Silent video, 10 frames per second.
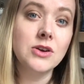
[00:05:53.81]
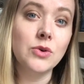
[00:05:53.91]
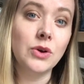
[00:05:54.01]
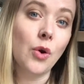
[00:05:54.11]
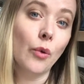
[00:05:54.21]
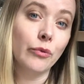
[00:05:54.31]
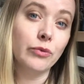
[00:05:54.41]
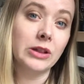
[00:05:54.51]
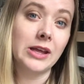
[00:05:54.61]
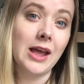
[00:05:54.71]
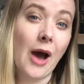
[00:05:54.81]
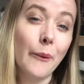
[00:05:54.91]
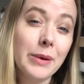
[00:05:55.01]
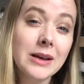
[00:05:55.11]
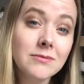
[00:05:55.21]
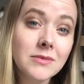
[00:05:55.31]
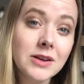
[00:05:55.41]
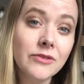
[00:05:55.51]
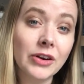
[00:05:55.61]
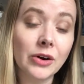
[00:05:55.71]
who could hopefully help him
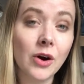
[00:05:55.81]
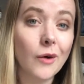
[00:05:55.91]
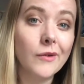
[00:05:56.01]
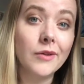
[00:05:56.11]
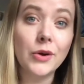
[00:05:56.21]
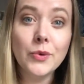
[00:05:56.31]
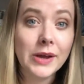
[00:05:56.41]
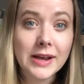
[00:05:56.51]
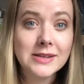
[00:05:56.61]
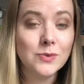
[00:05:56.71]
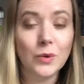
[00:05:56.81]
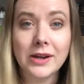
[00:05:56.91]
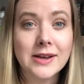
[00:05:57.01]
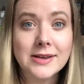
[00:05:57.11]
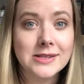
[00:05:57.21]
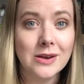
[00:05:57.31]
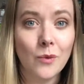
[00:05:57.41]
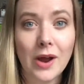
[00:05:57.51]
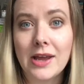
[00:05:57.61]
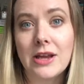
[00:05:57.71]
and figure out who he is, what he is,
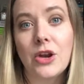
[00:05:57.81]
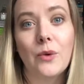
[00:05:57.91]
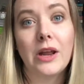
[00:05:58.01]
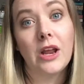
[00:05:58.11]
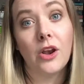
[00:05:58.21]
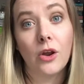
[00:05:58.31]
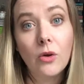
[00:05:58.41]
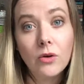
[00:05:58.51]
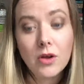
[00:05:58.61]
and why he can do what he can do.